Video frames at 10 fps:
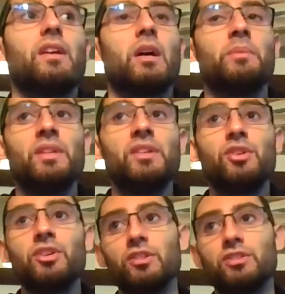Um, and then
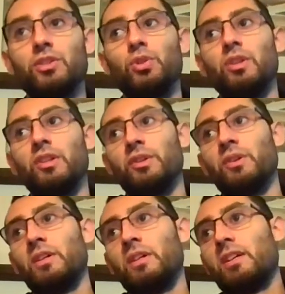you can also do the
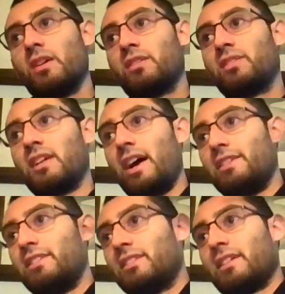little
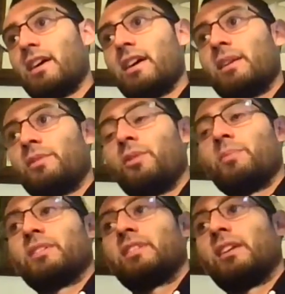side to side. I know I'm
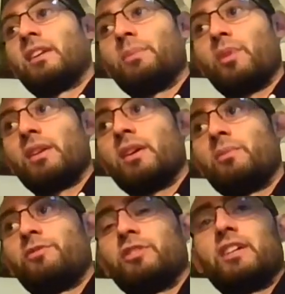not standing up right now
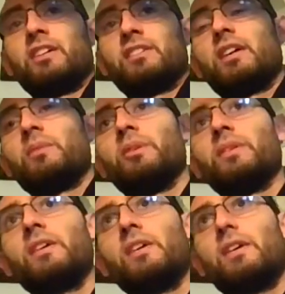for sake of time, but
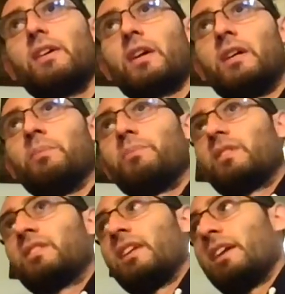um,
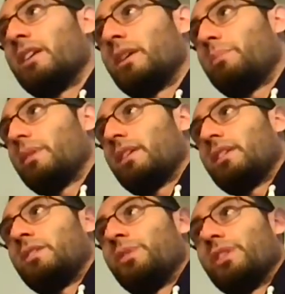stand up,
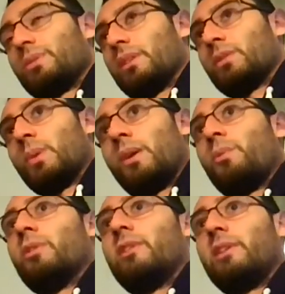do this one as well,
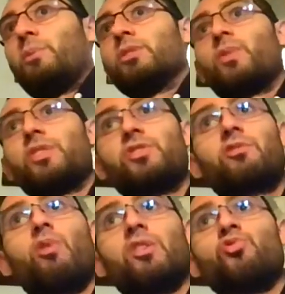where it will stretch your
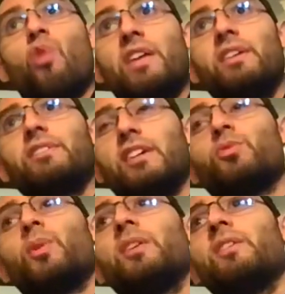quadratus
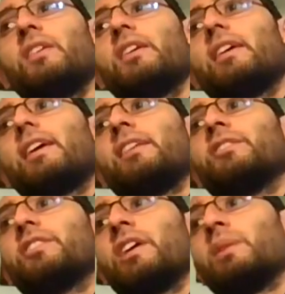as well. And
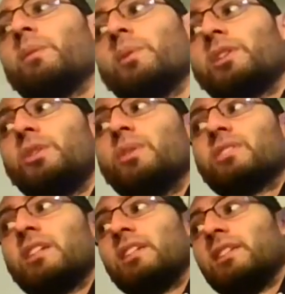there's another one where you can do it
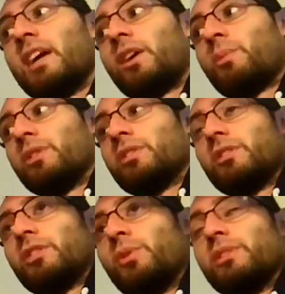sitting down, where
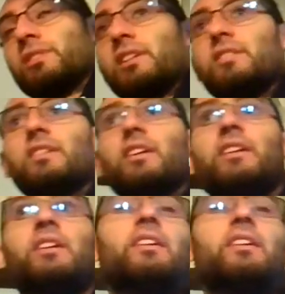you're going side to side.